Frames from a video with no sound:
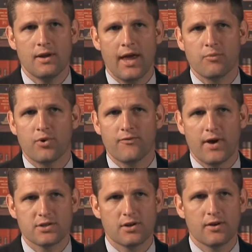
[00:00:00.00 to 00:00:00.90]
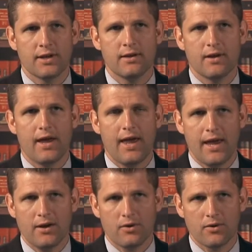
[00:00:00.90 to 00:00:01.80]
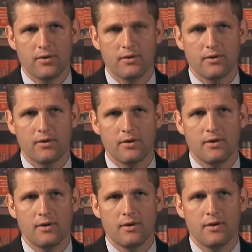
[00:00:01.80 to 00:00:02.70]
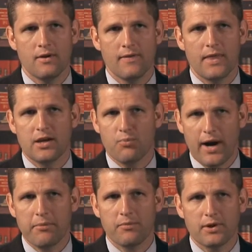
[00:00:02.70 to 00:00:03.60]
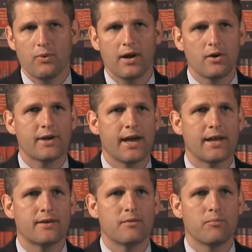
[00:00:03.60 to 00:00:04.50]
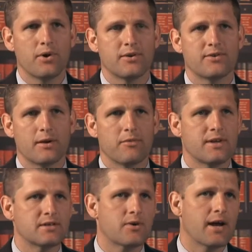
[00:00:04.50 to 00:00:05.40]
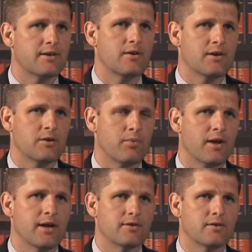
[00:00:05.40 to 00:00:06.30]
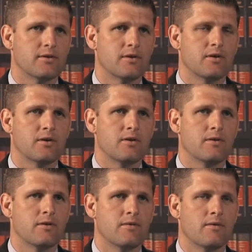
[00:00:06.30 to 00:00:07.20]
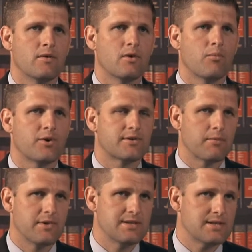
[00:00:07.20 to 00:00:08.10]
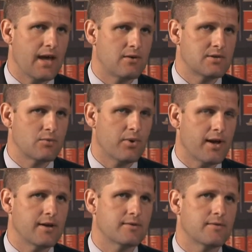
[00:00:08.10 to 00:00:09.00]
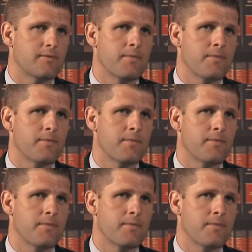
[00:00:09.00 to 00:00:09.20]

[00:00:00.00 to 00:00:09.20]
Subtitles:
and professionally handled, then you probably want to look at putting some of these criteria in place, put some of these standards in place.